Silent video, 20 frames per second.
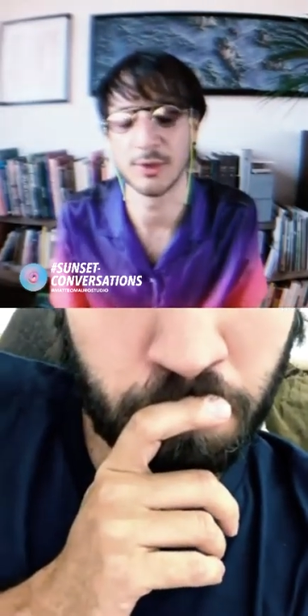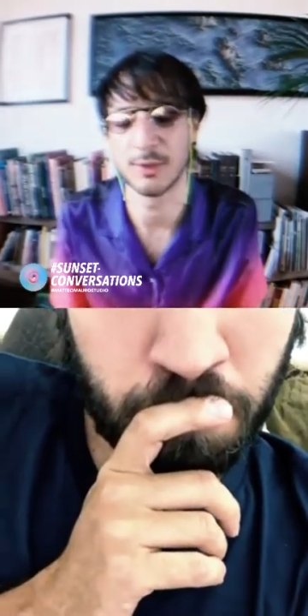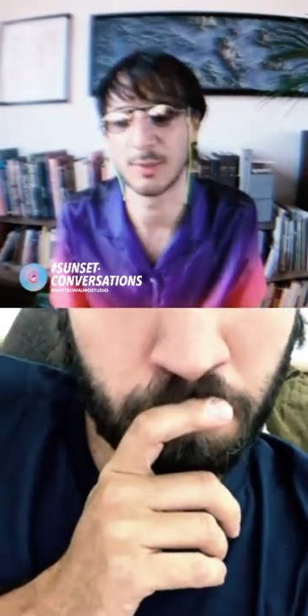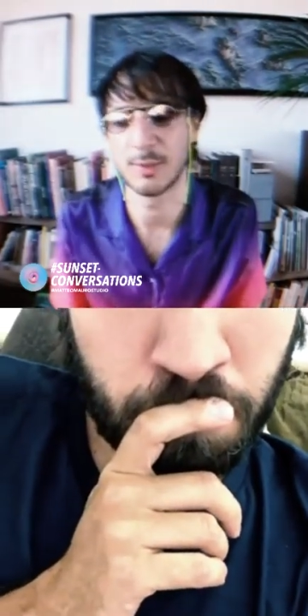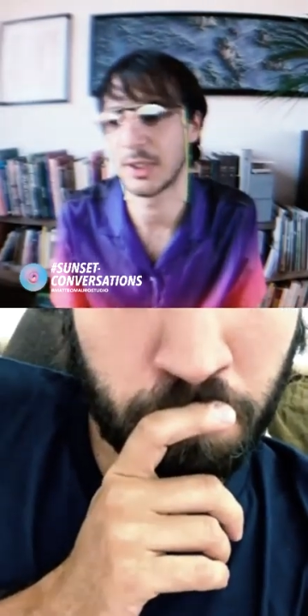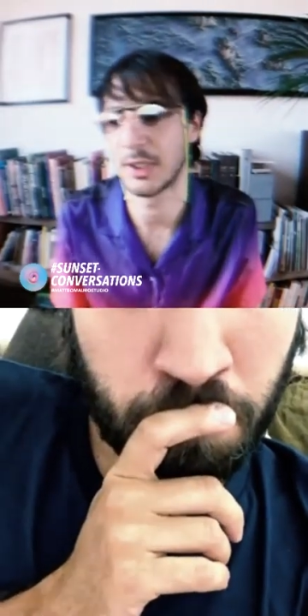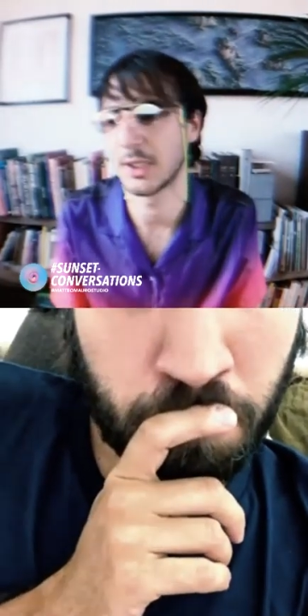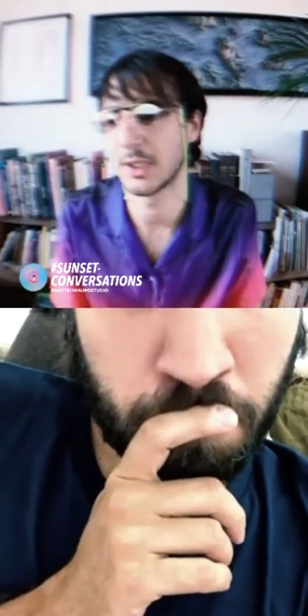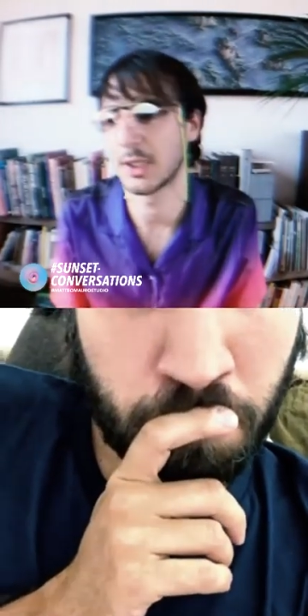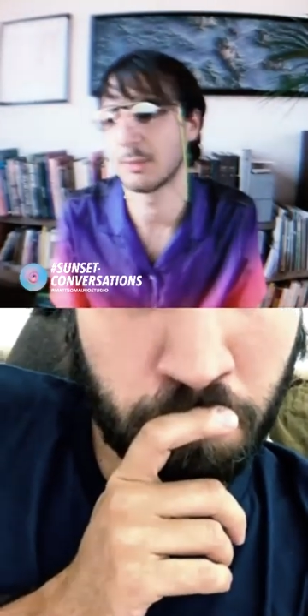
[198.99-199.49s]

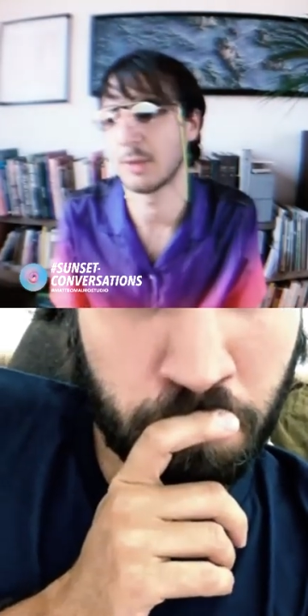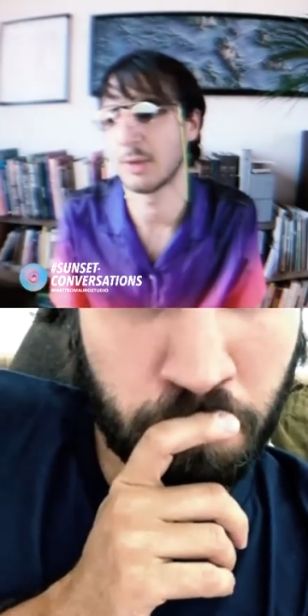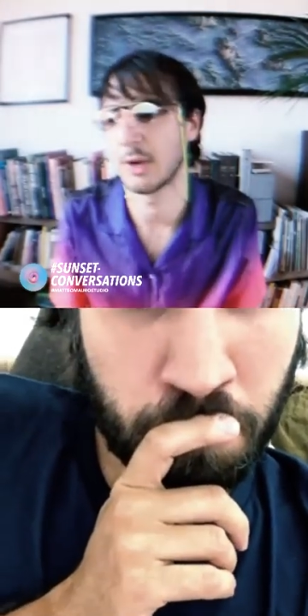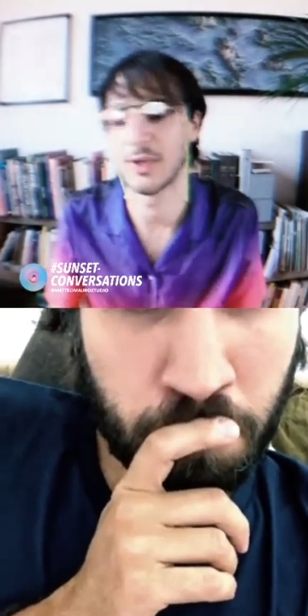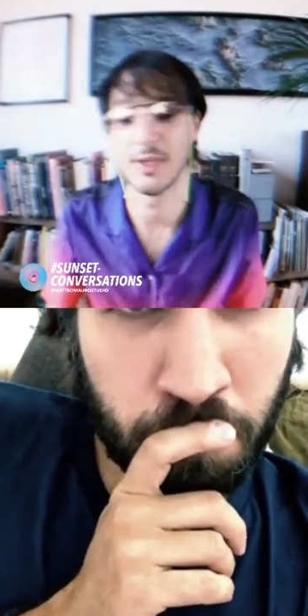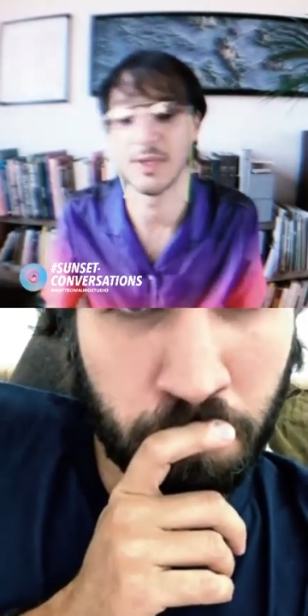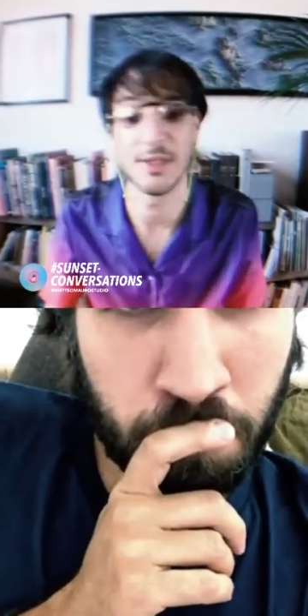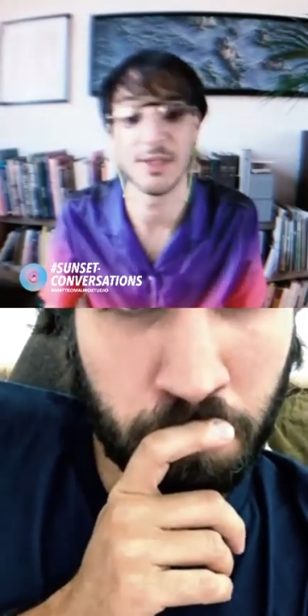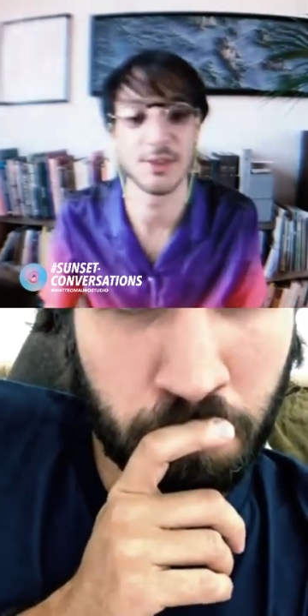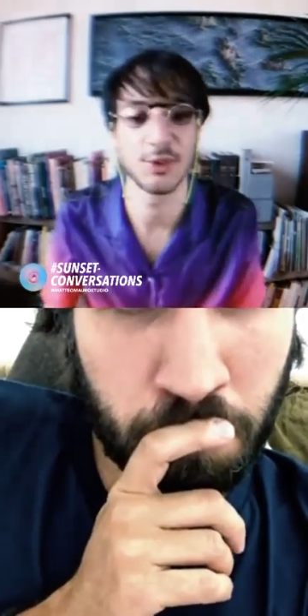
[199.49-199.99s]
speaking
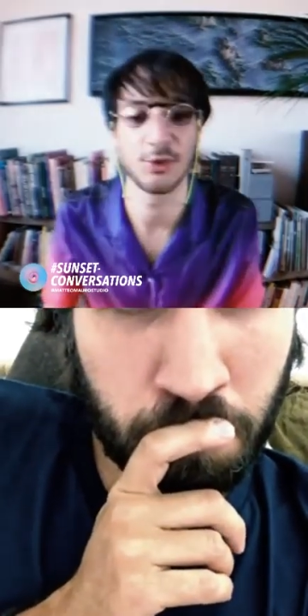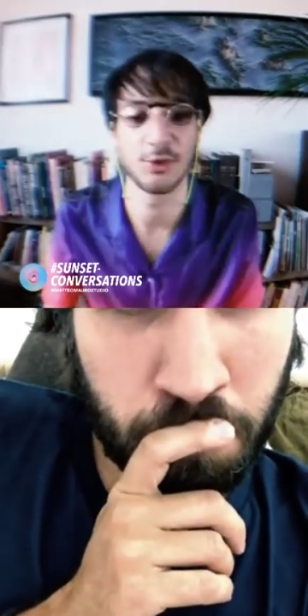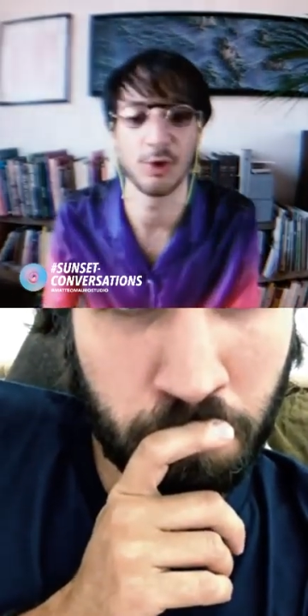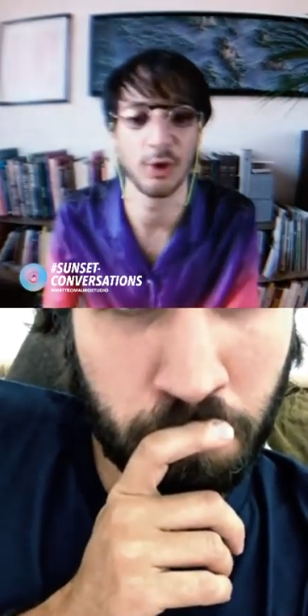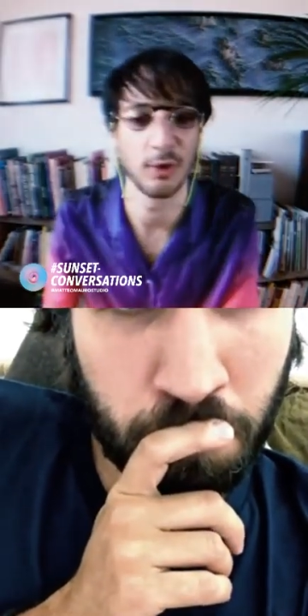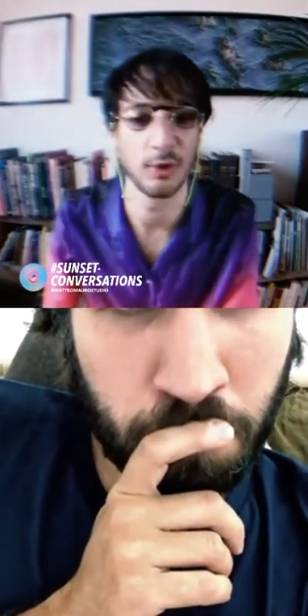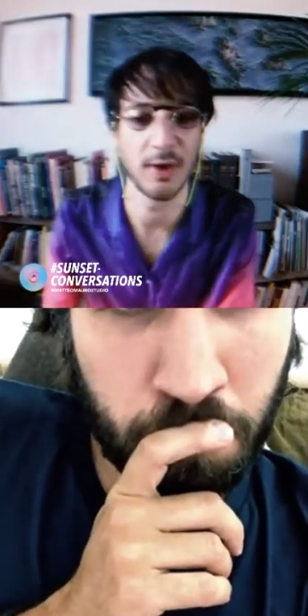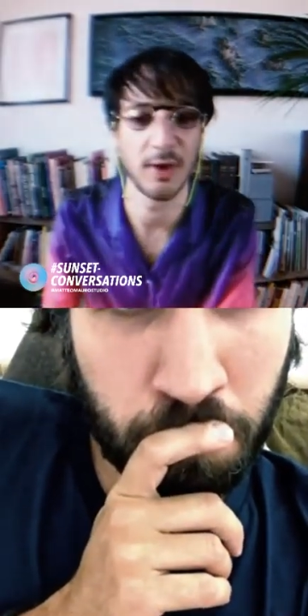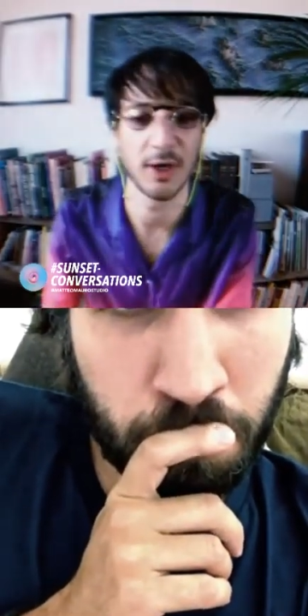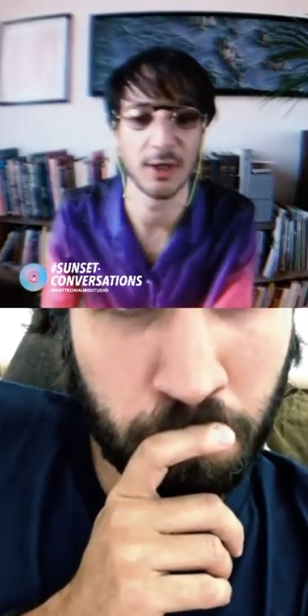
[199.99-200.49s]
about the history of